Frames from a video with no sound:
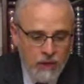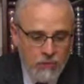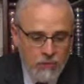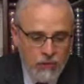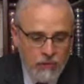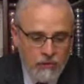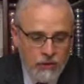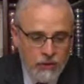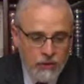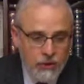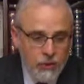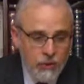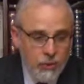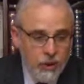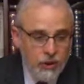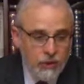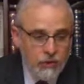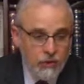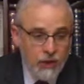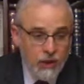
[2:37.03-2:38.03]
But Vilna
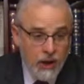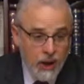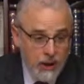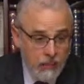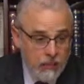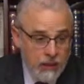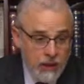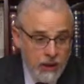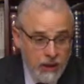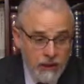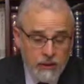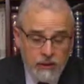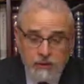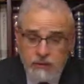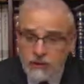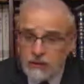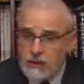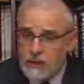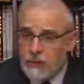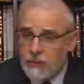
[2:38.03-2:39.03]
was a complicated
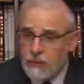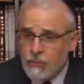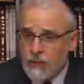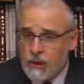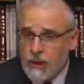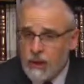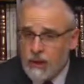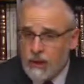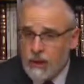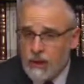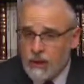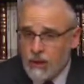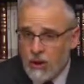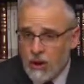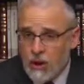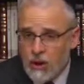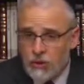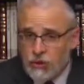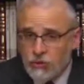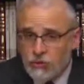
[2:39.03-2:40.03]
city, like
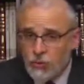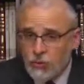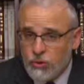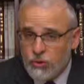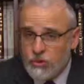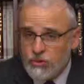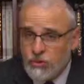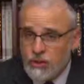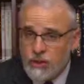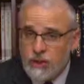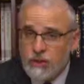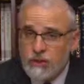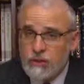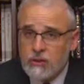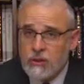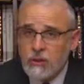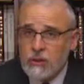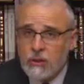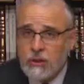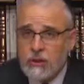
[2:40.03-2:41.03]
all Jewish
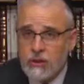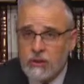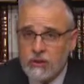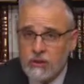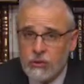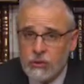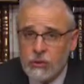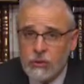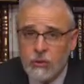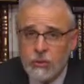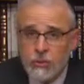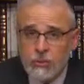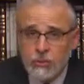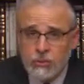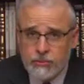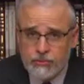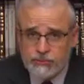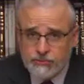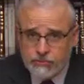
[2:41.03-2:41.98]
cities in Eastern Europe